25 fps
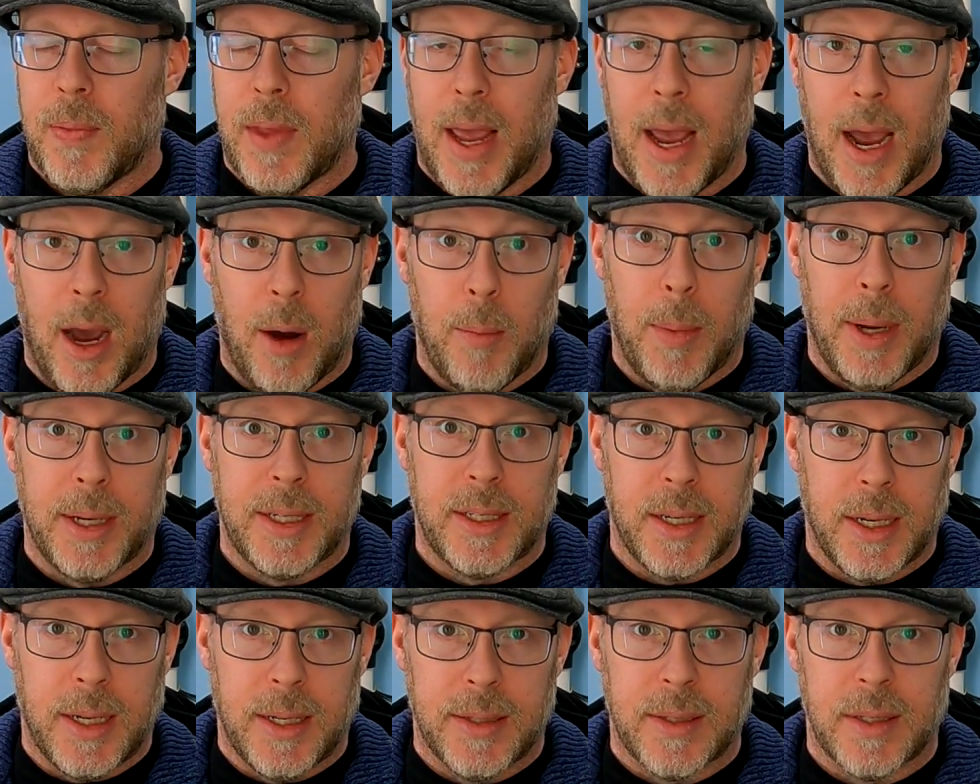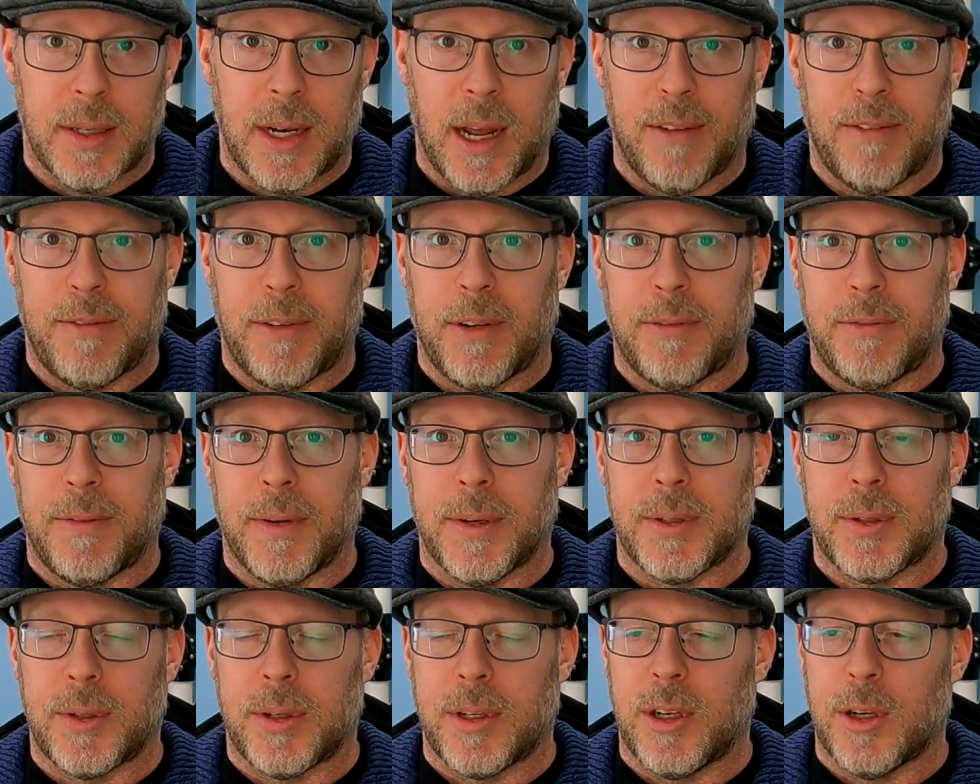How much is enough for
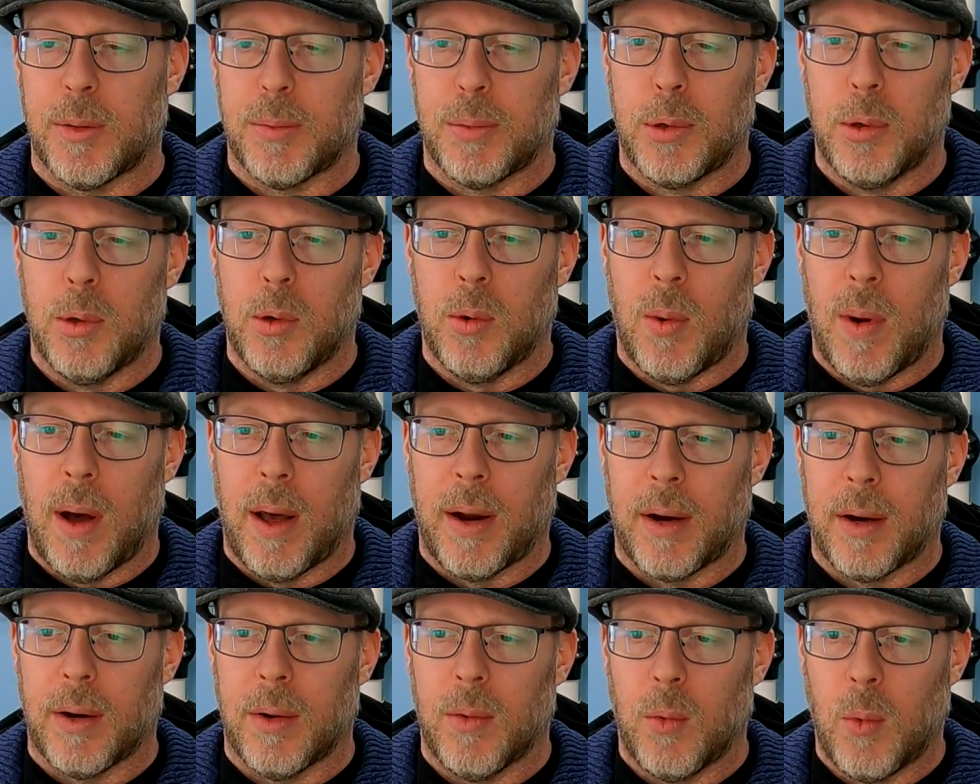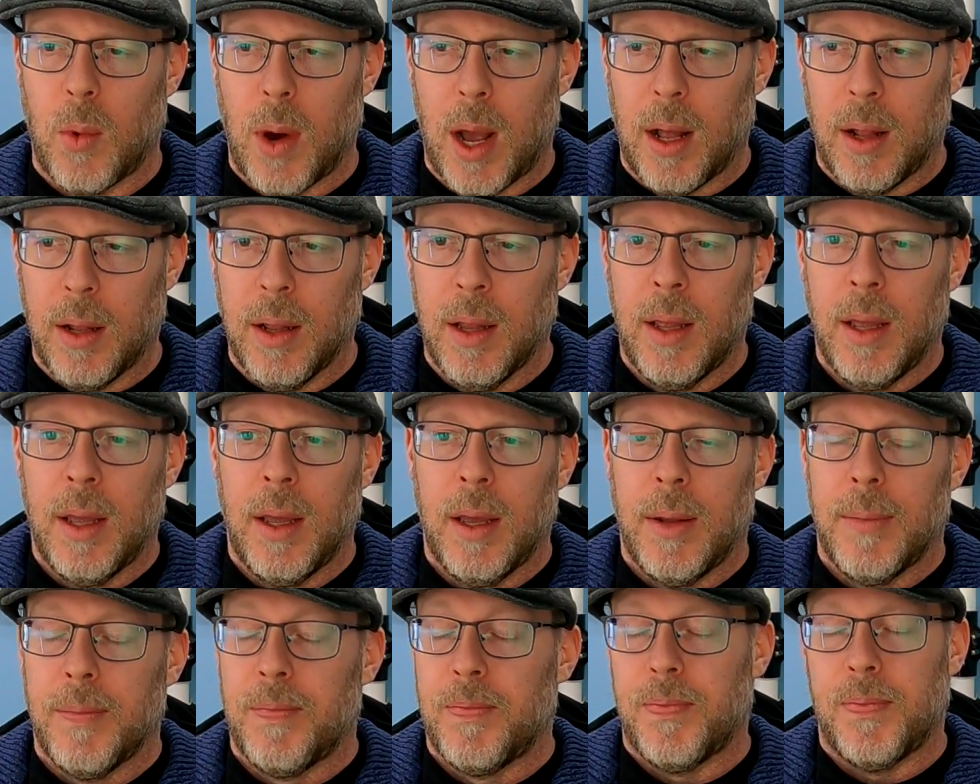filtering your pool water? Well,
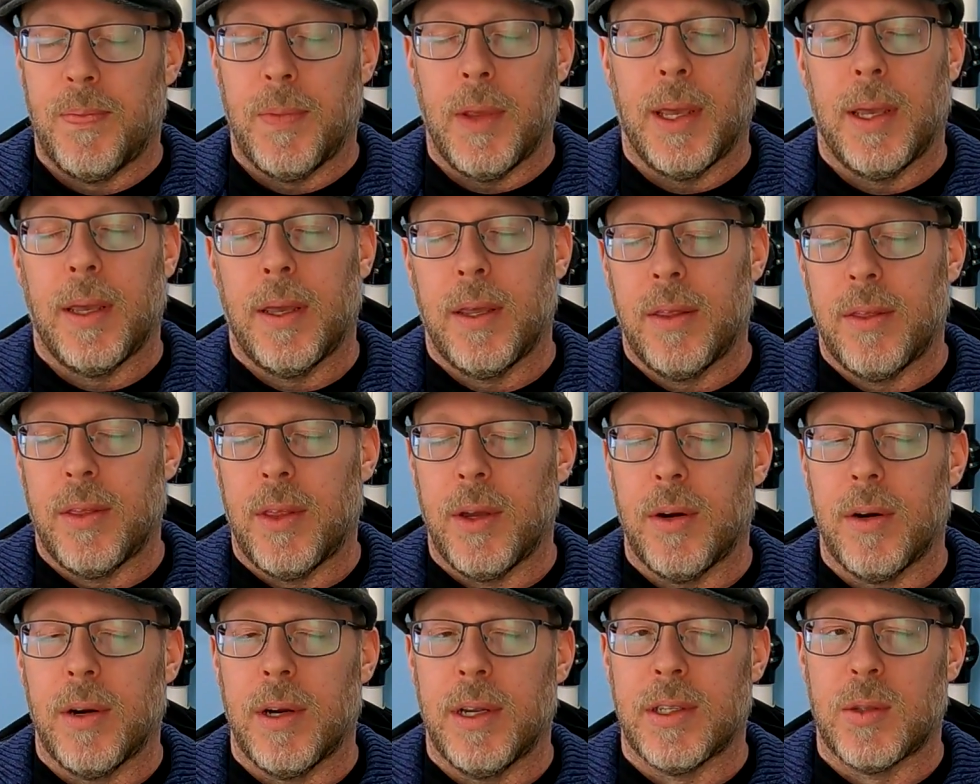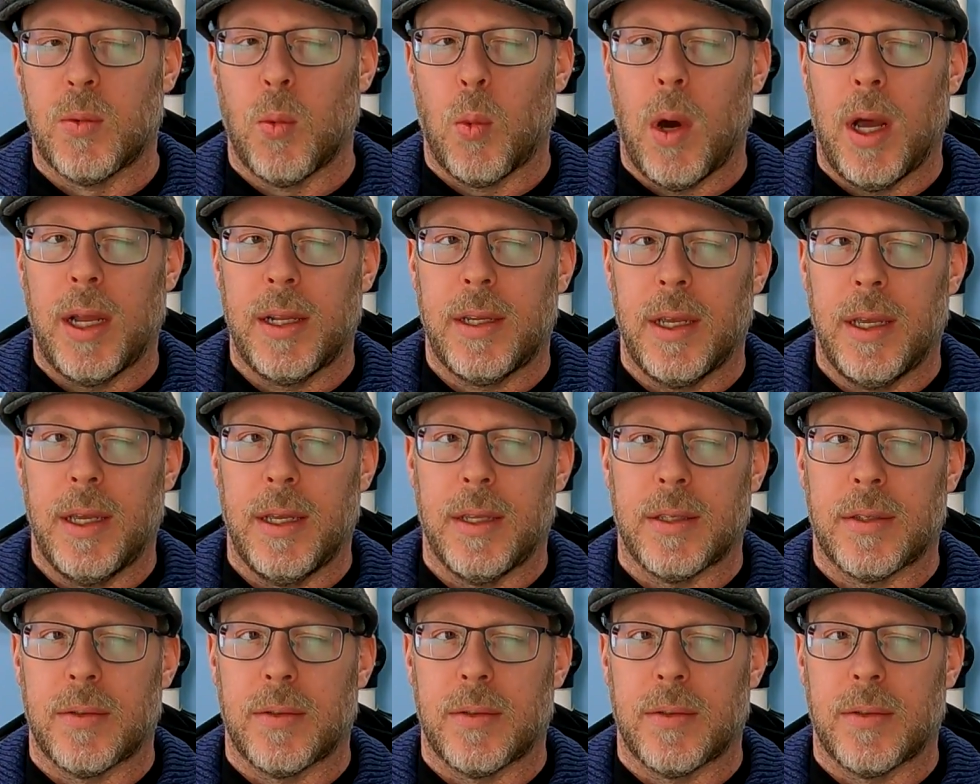there is what